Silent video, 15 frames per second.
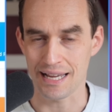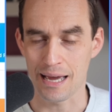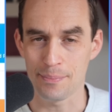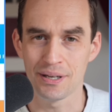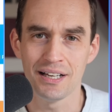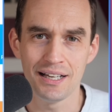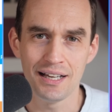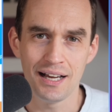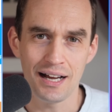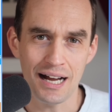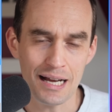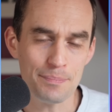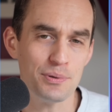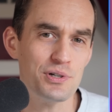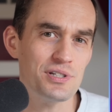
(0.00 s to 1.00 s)
app.
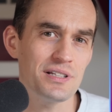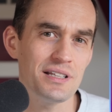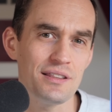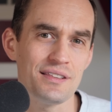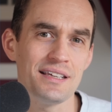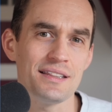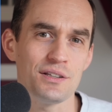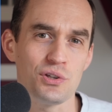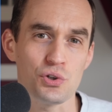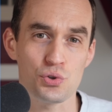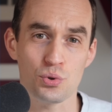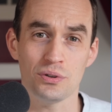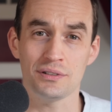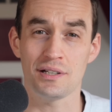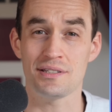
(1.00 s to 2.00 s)
I personally think that the
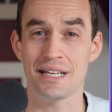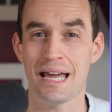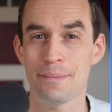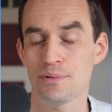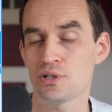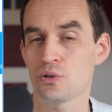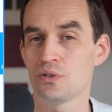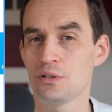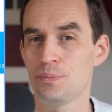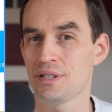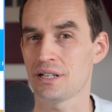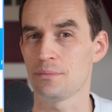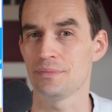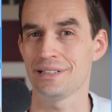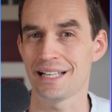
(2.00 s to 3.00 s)
Shortcuts app is going to
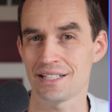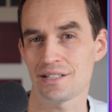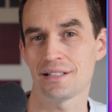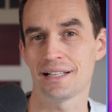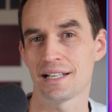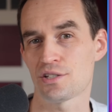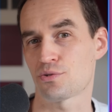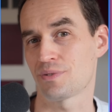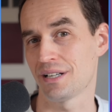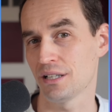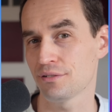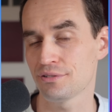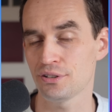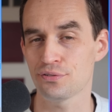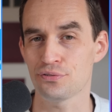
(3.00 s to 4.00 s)
become less and less
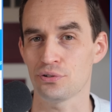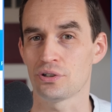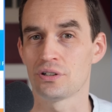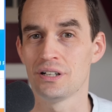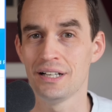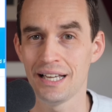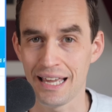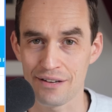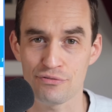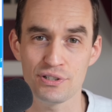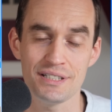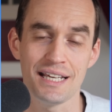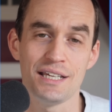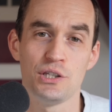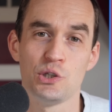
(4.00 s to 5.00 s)
relevant for
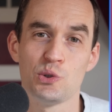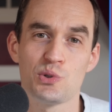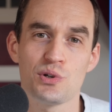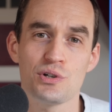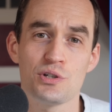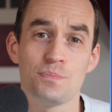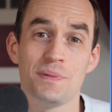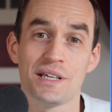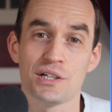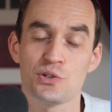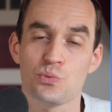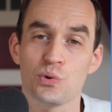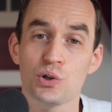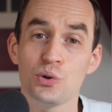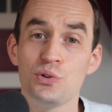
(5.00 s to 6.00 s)
everyday users because
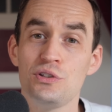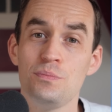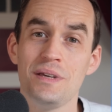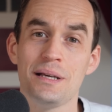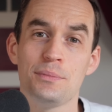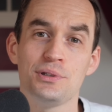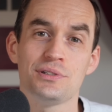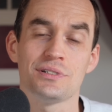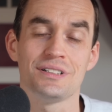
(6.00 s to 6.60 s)
we're going to be able to